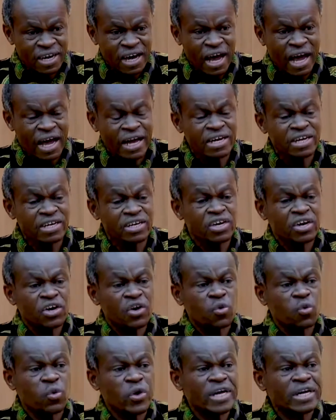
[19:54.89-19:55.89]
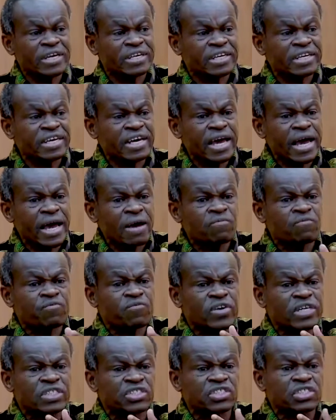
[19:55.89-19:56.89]
And we
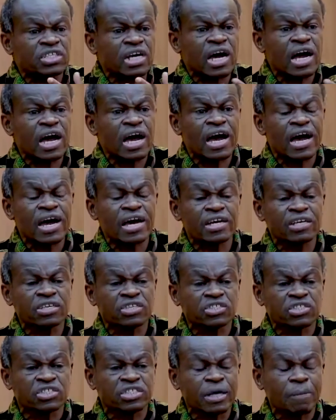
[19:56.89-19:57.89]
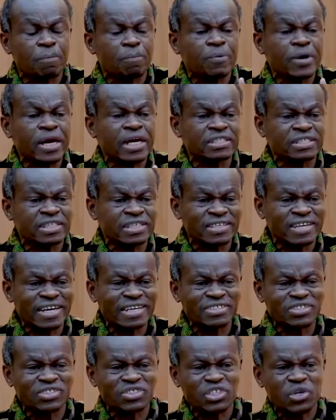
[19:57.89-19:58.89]
de-emphasize the
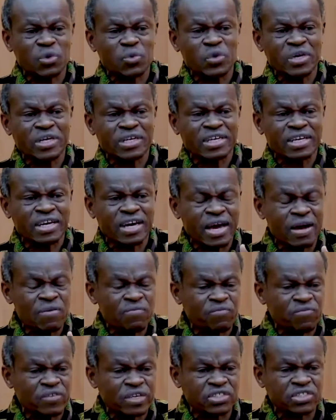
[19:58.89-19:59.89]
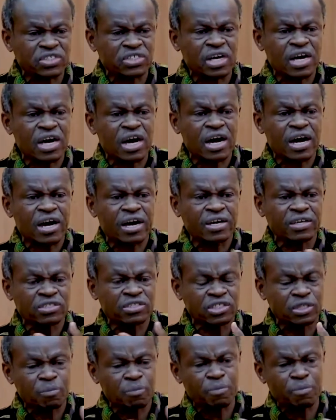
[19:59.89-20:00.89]
presidency, we de-emphasize the